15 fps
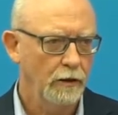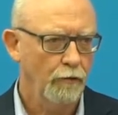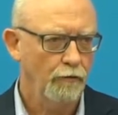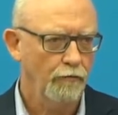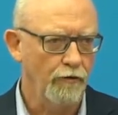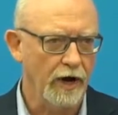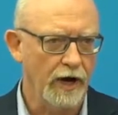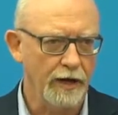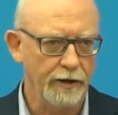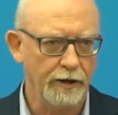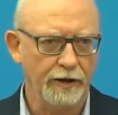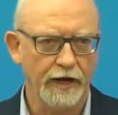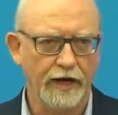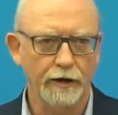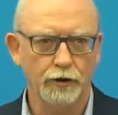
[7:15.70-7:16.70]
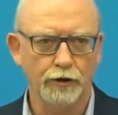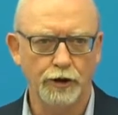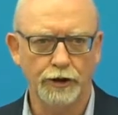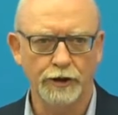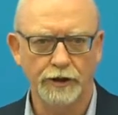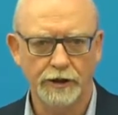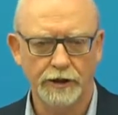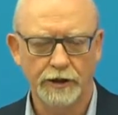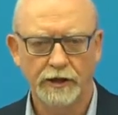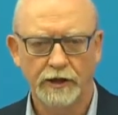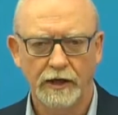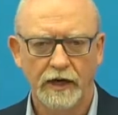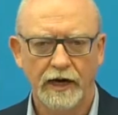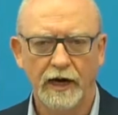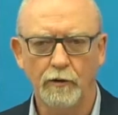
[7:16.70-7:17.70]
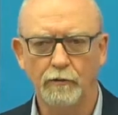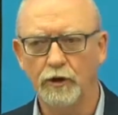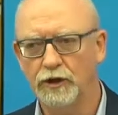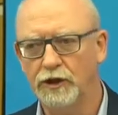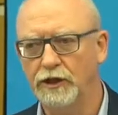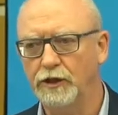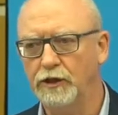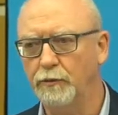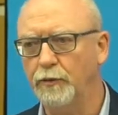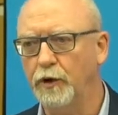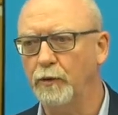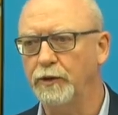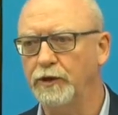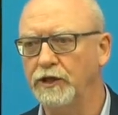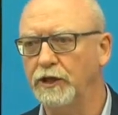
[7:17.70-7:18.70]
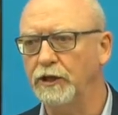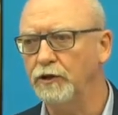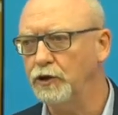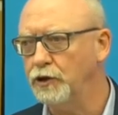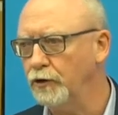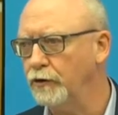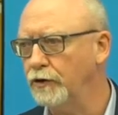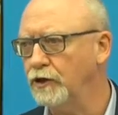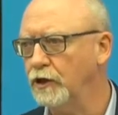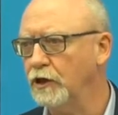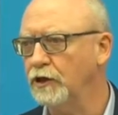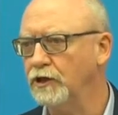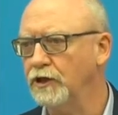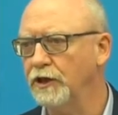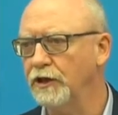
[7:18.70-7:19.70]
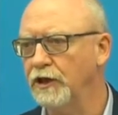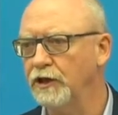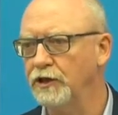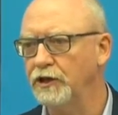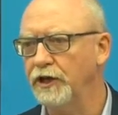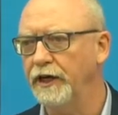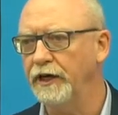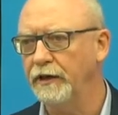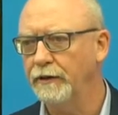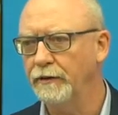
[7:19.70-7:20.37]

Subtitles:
rather than just how much is the property insurance costing this year.